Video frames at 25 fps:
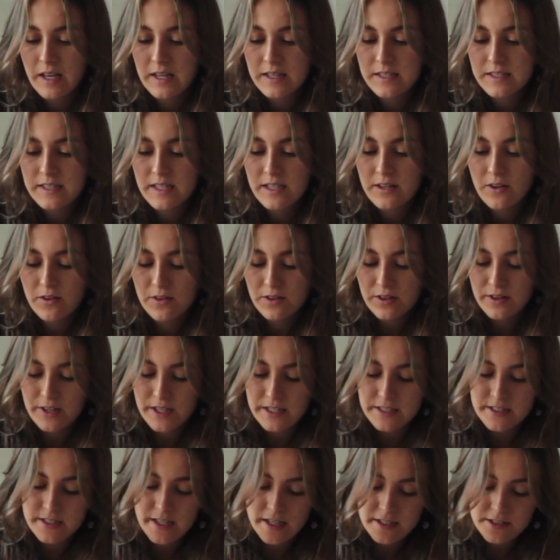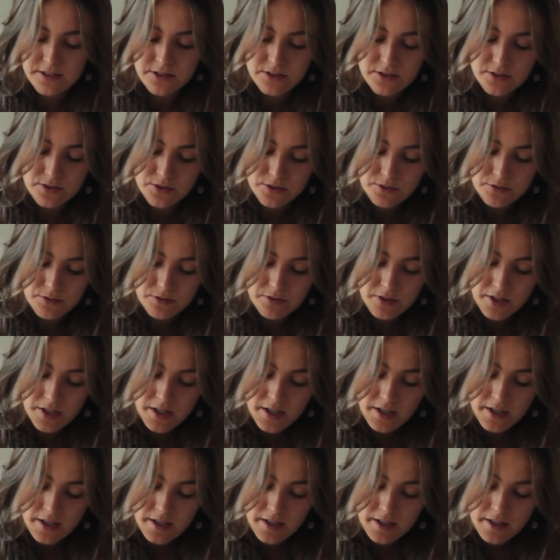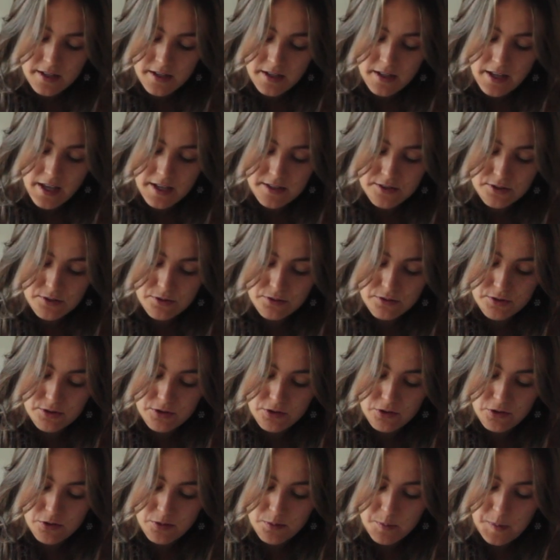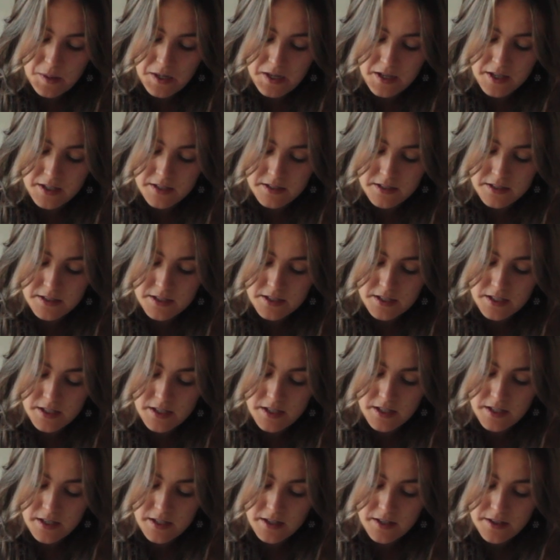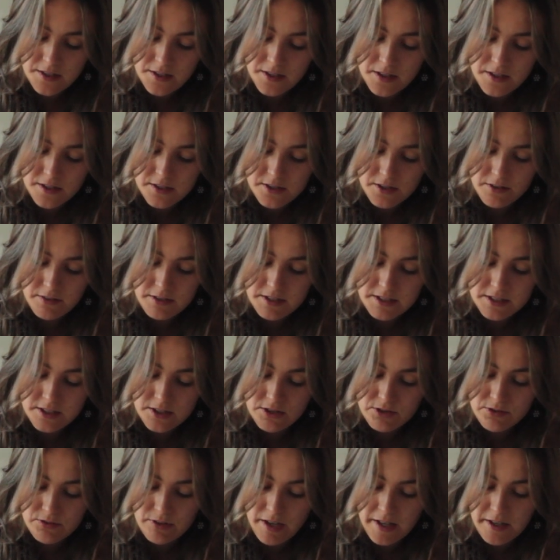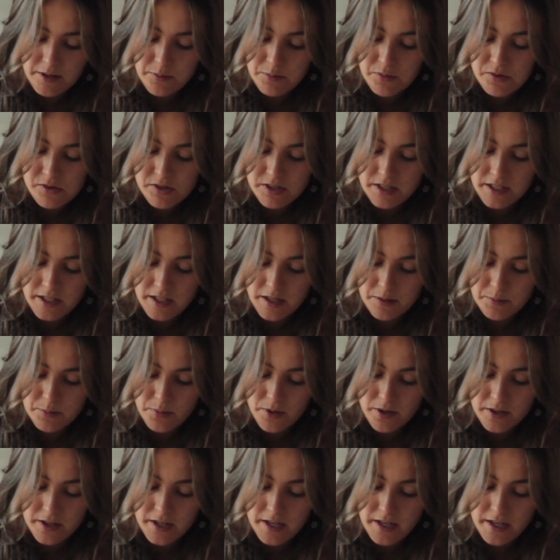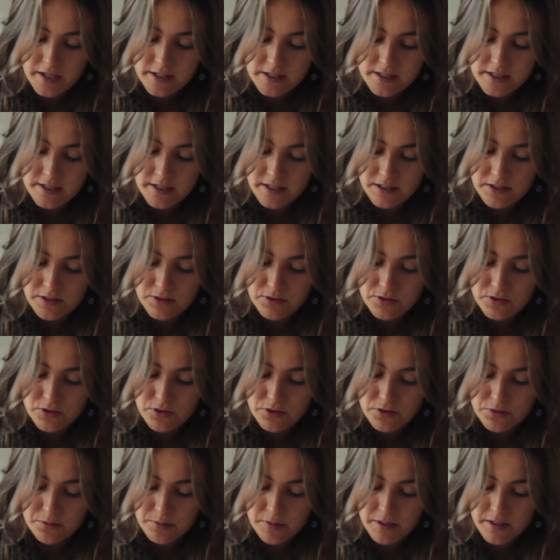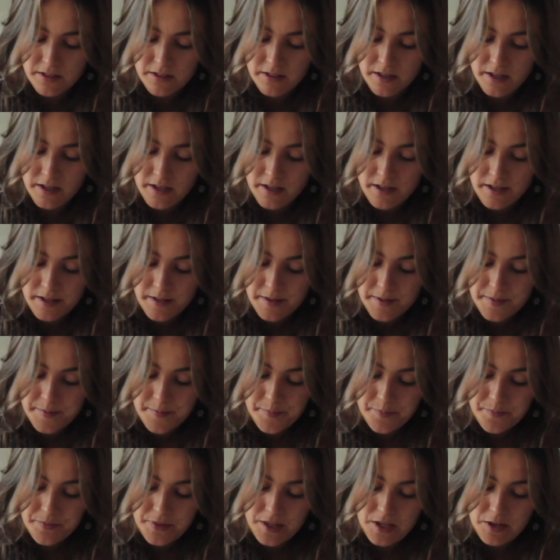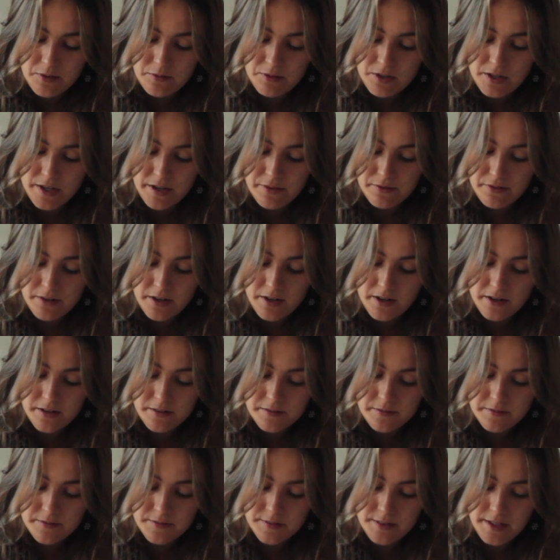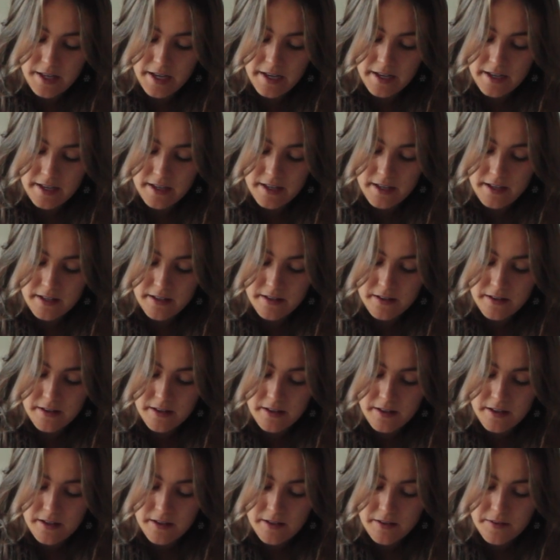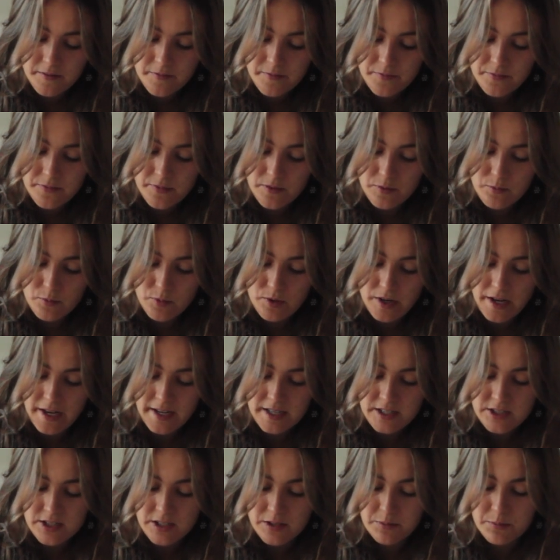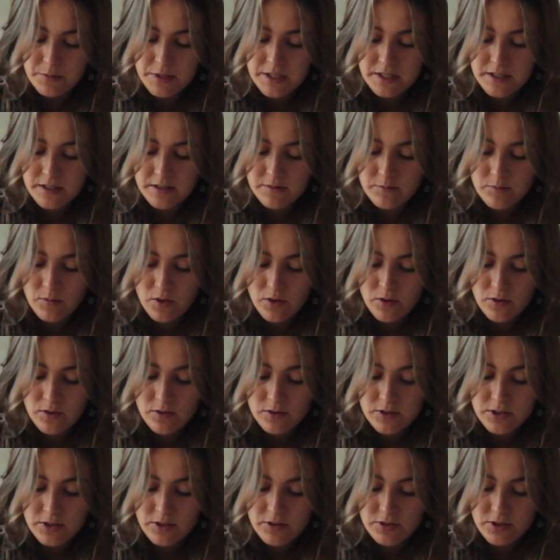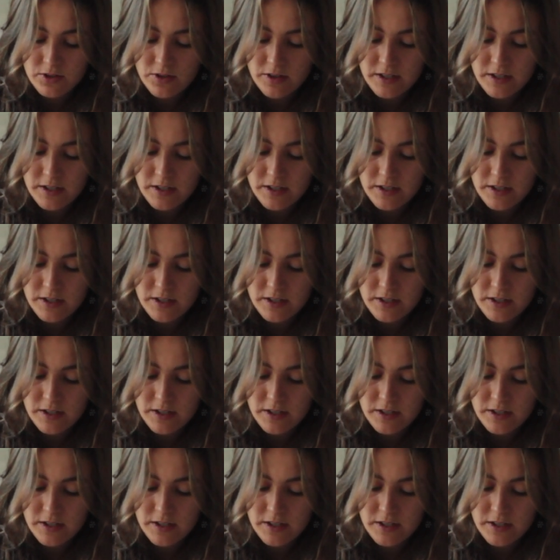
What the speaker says: did all the things I do as usual, but don't listen to any music and podcasts and YouTube and whatever? Like, would I actually miss more social